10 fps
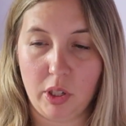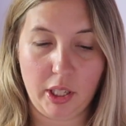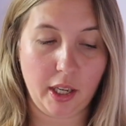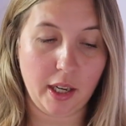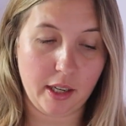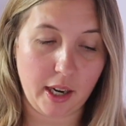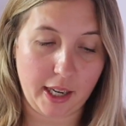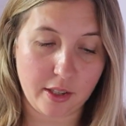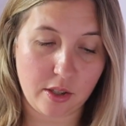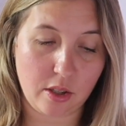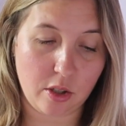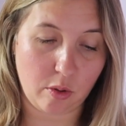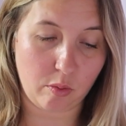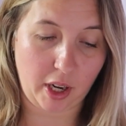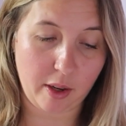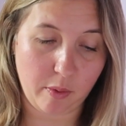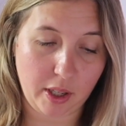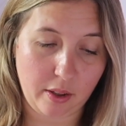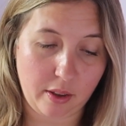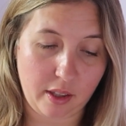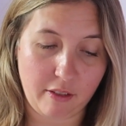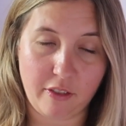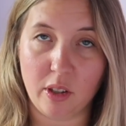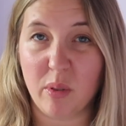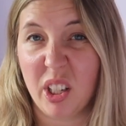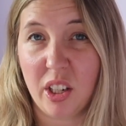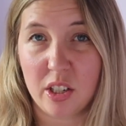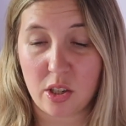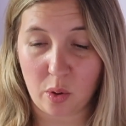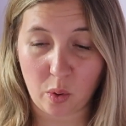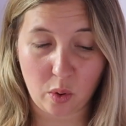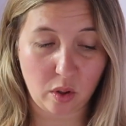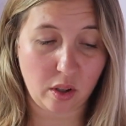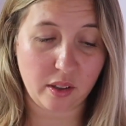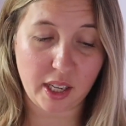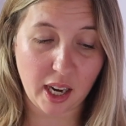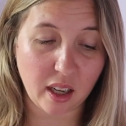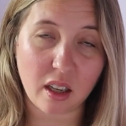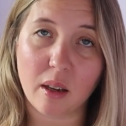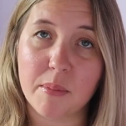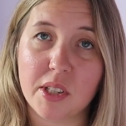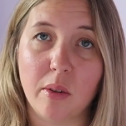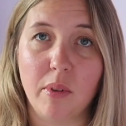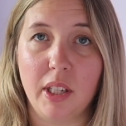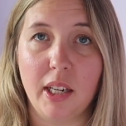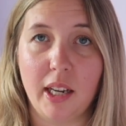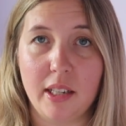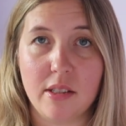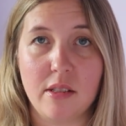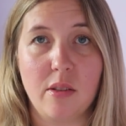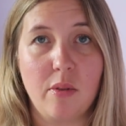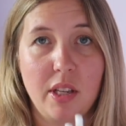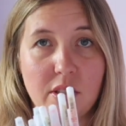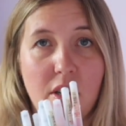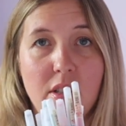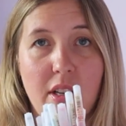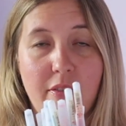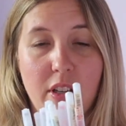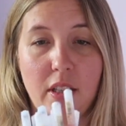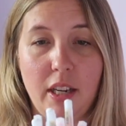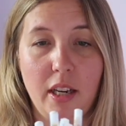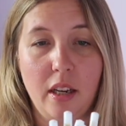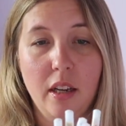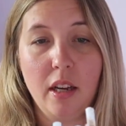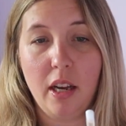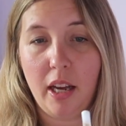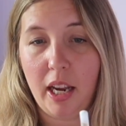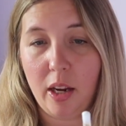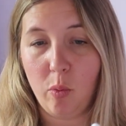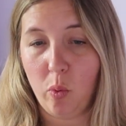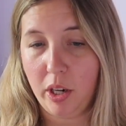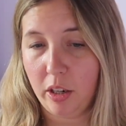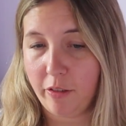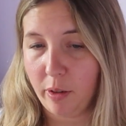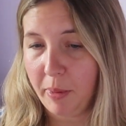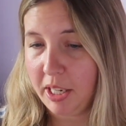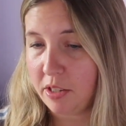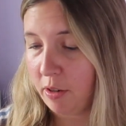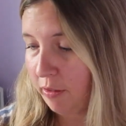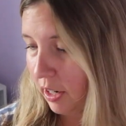really nice to write with. They feel really good to hold. The ink comes out really nice. So these are definitely a winner for me so